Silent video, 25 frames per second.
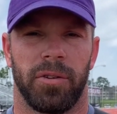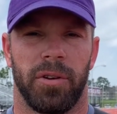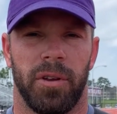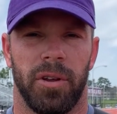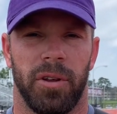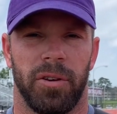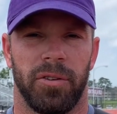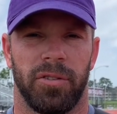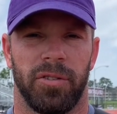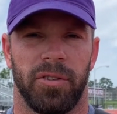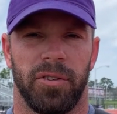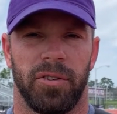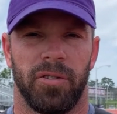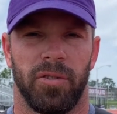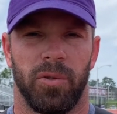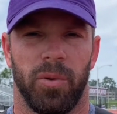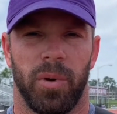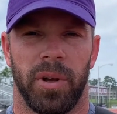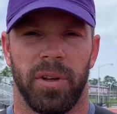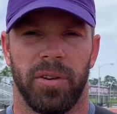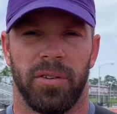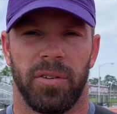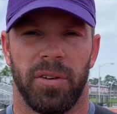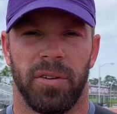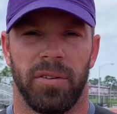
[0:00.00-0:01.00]
clutch
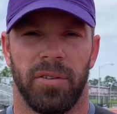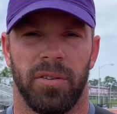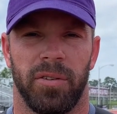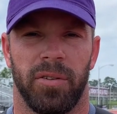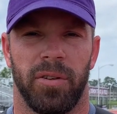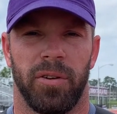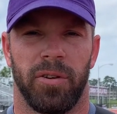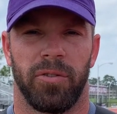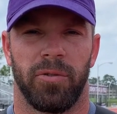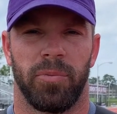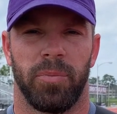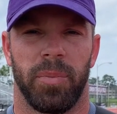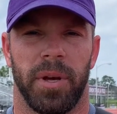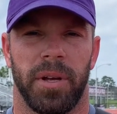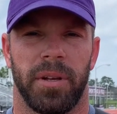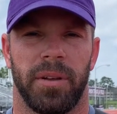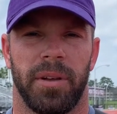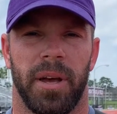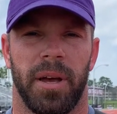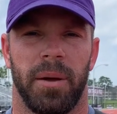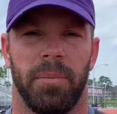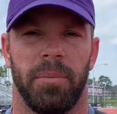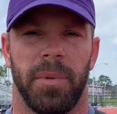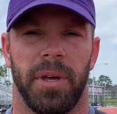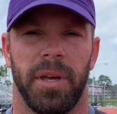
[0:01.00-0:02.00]
situations and those big
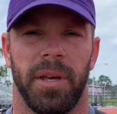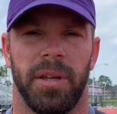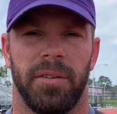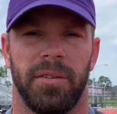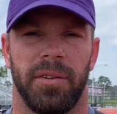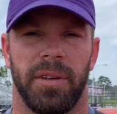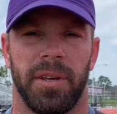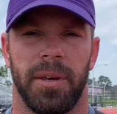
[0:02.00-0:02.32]
time meets.